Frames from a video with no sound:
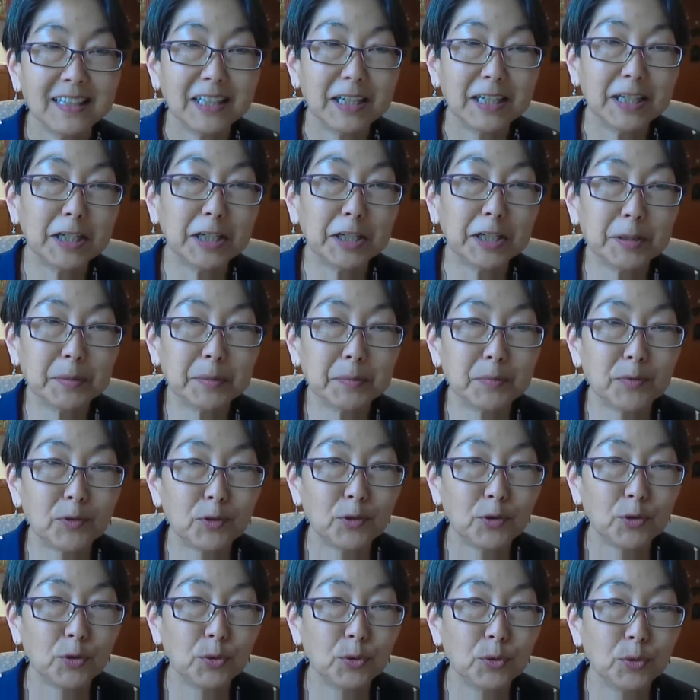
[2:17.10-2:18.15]
um,
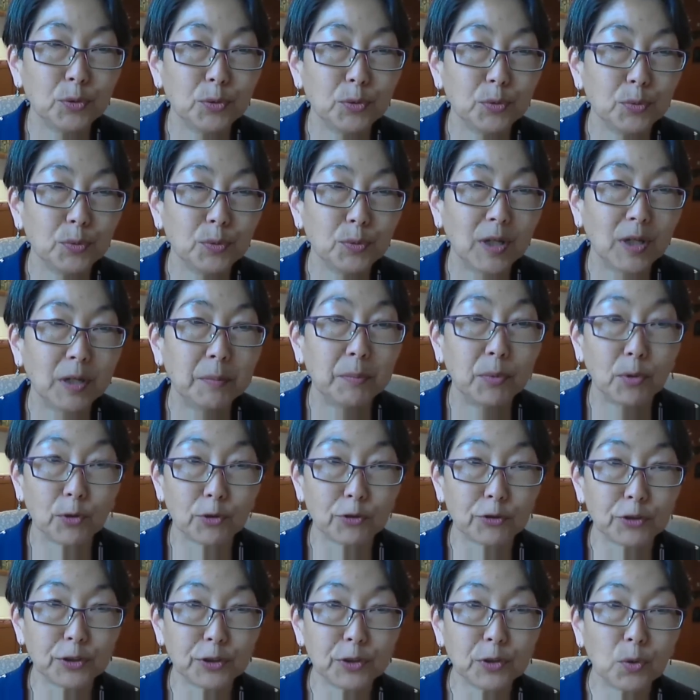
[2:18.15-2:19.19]
to
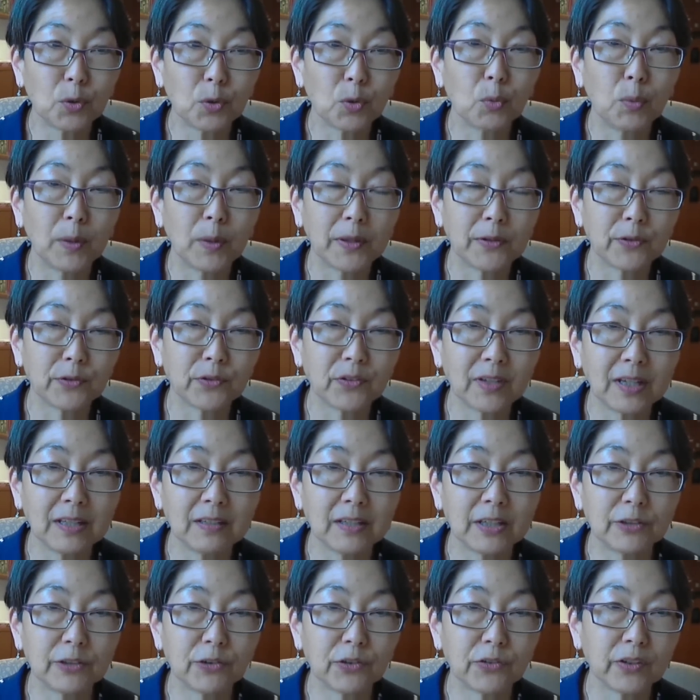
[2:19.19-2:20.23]
abortion or whether state
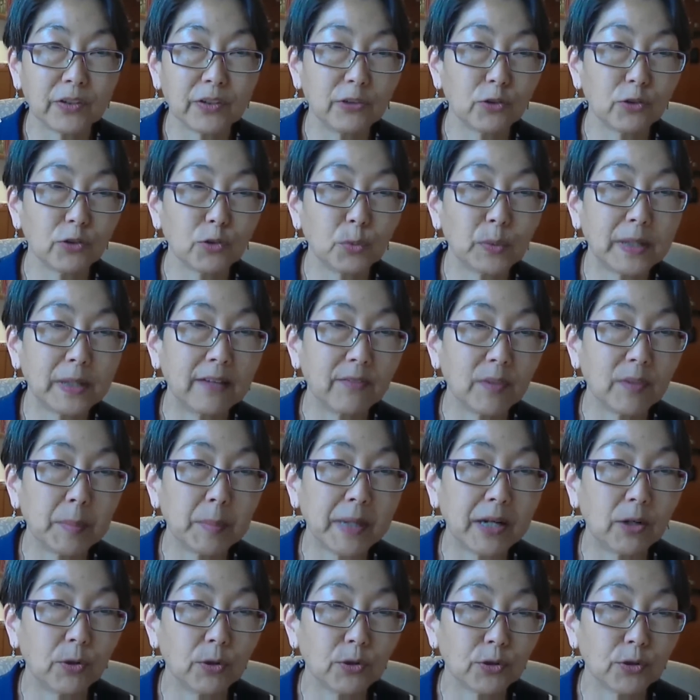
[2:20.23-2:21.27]
legislatures would have the
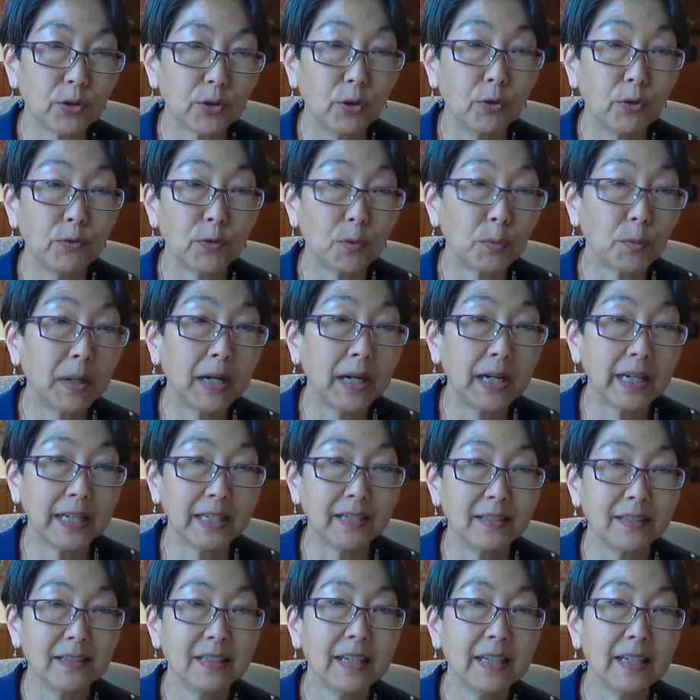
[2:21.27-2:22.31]
power to
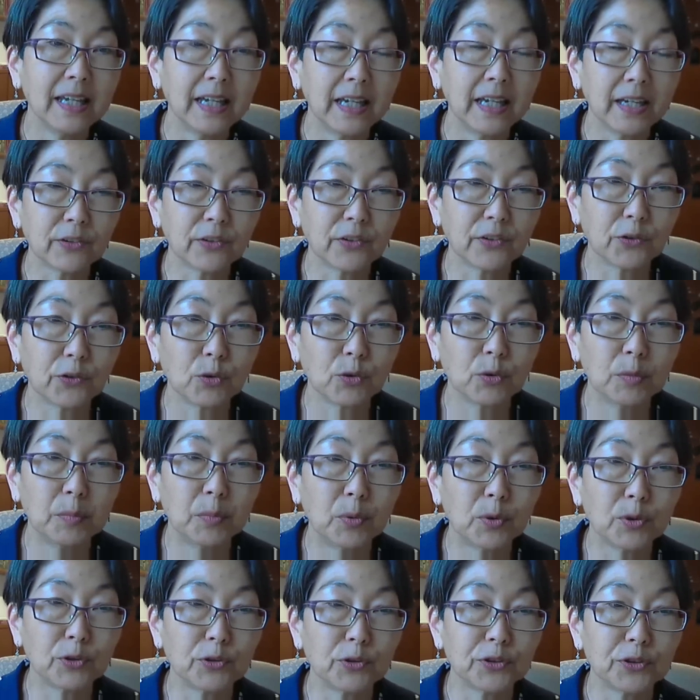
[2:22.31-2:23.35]
override access to
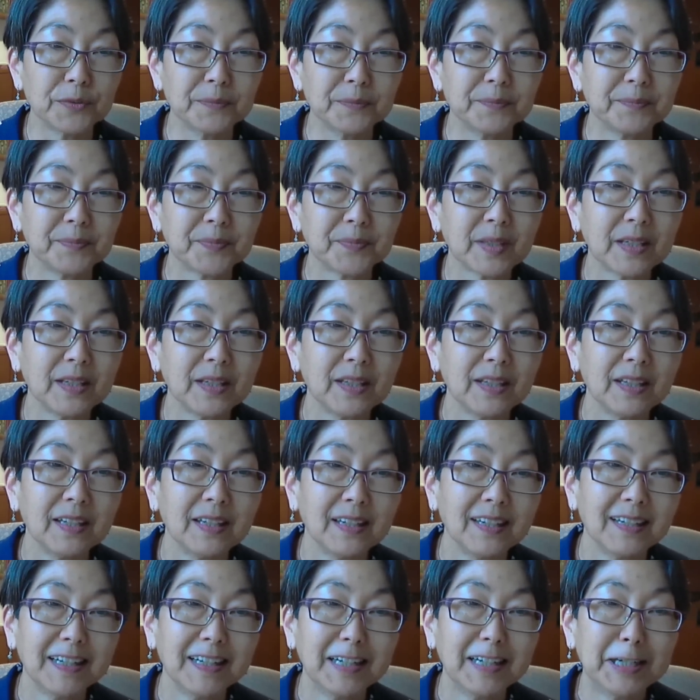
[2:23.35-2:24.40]
abortion.
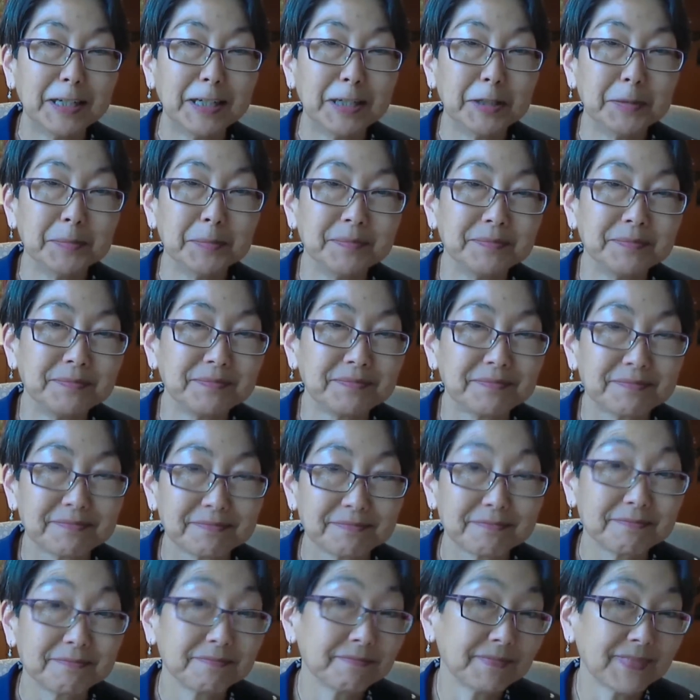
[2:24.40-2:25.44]
Um,
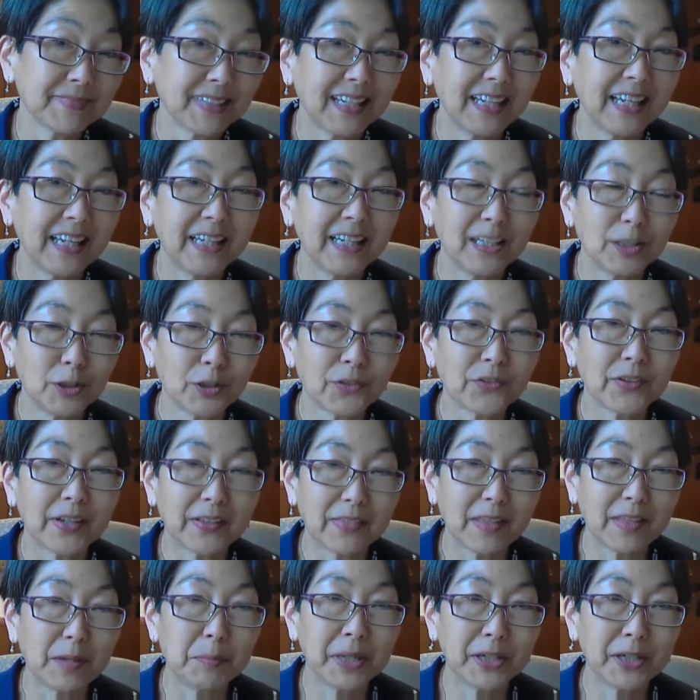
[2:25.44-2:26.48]
and it looks like
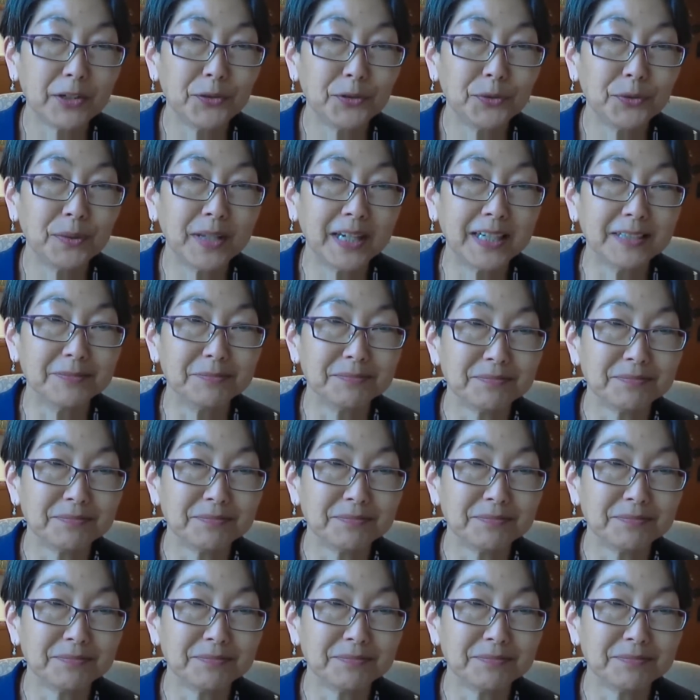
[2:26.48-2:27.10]
they might do that.